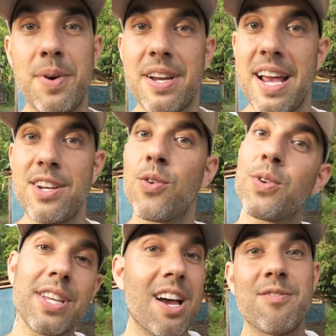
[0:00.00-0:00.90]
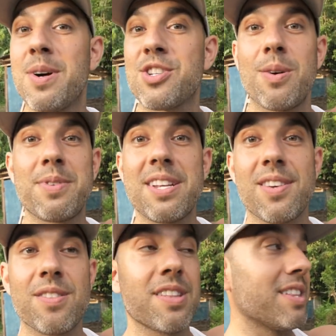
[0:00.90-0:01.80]
but I don't really have much updates
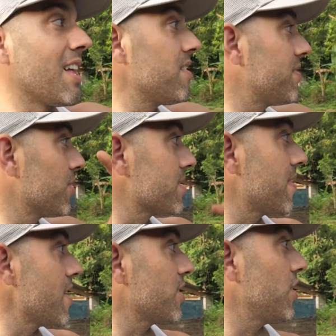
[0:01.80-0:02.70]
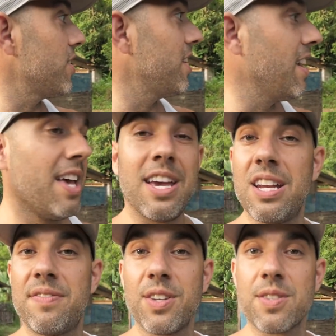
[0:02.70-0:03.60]
other than life feels very good
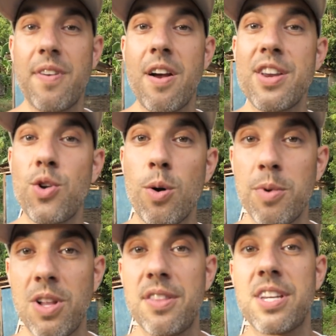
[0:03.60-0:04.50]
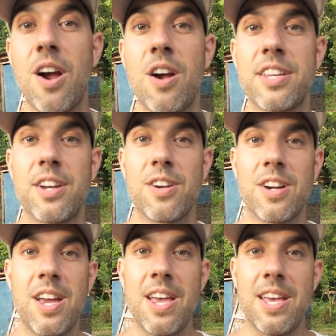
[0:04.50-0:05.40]
and it feels very normal on the yard
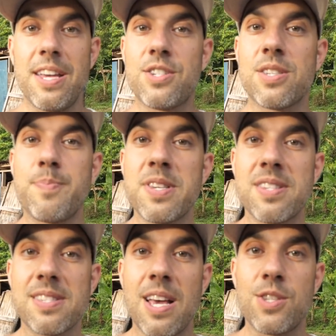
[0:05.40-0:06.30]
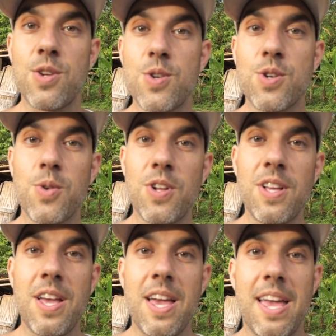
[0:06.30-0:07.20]
here. It's just business as
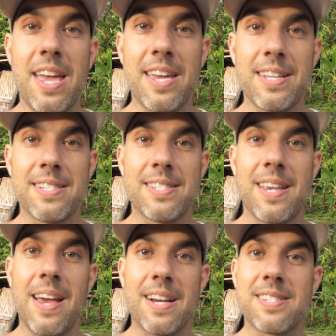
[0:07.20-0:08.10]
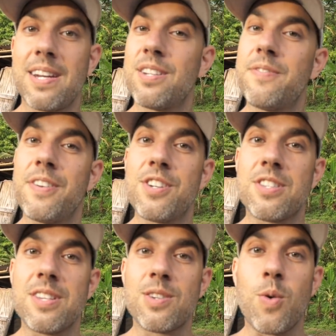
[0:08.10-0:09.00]
usual and uh, excited to
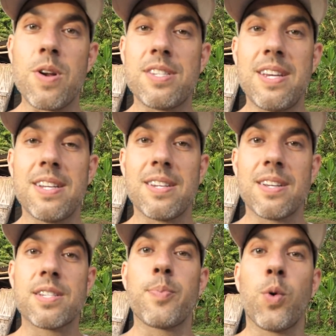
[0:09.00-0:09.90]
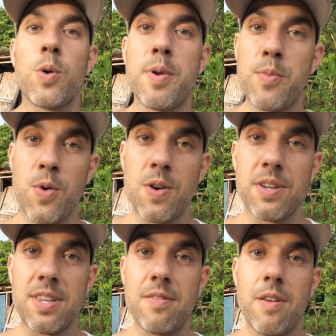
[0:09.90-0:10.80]
finish this quarantine and explore a bit more
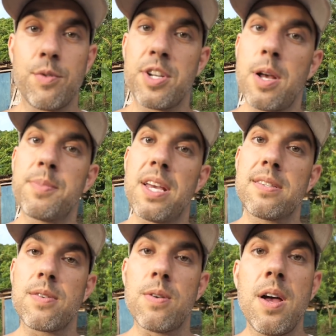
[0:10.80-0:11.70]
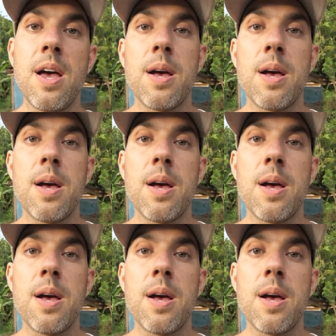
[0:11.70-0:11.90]
and give everyone an update. So